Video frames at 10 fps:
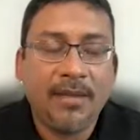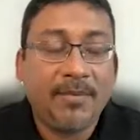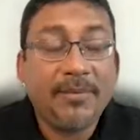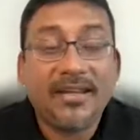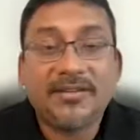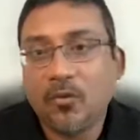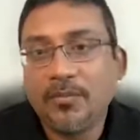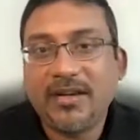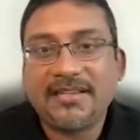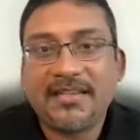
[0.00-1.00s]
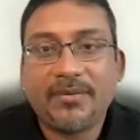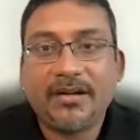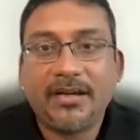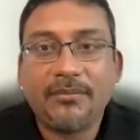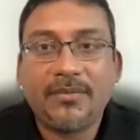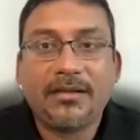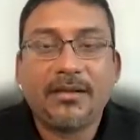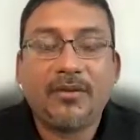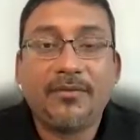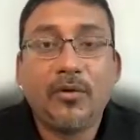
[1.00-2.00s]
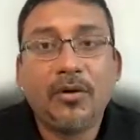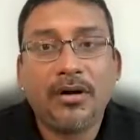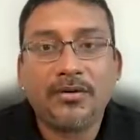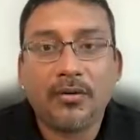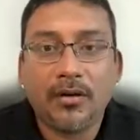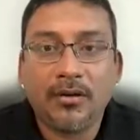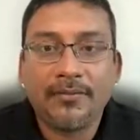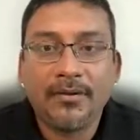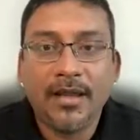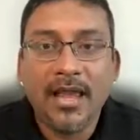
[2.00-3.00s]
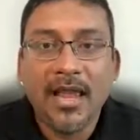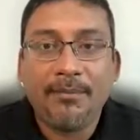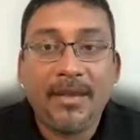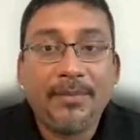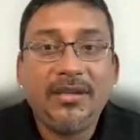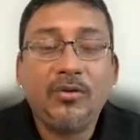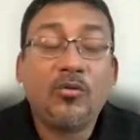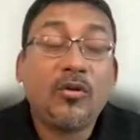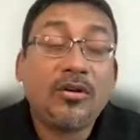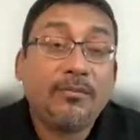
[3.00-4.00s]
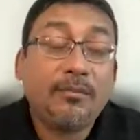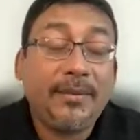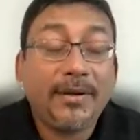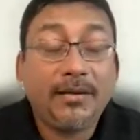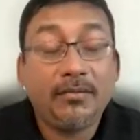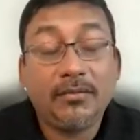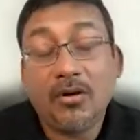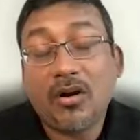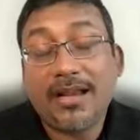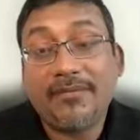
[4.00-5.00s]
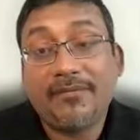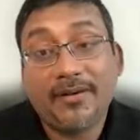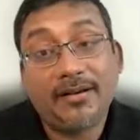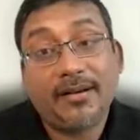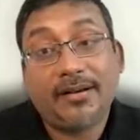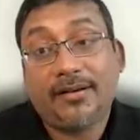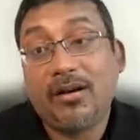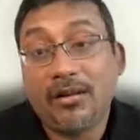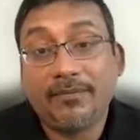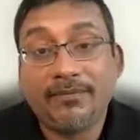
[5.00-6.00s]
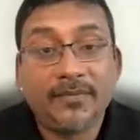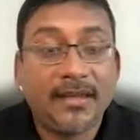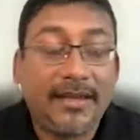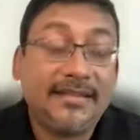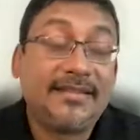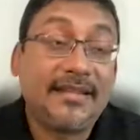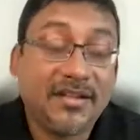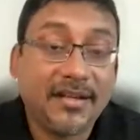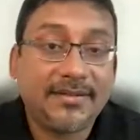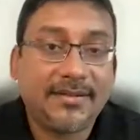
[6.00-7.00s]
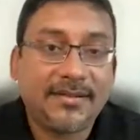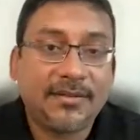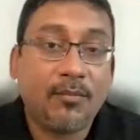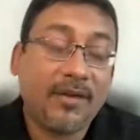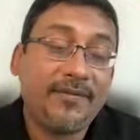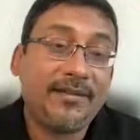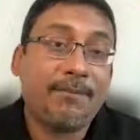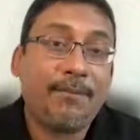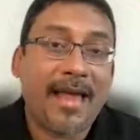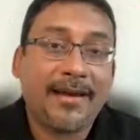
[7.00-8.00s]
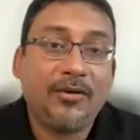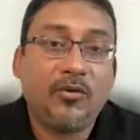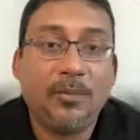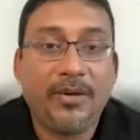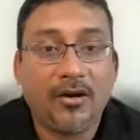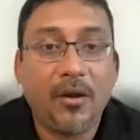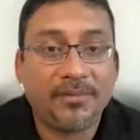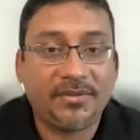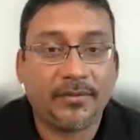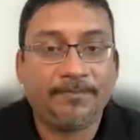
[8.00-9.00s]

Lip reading: Maybe it's owned by a separate team that you have no control of. Maybe you may not have a front-end at all. In such cases, modifying the backend could be an option.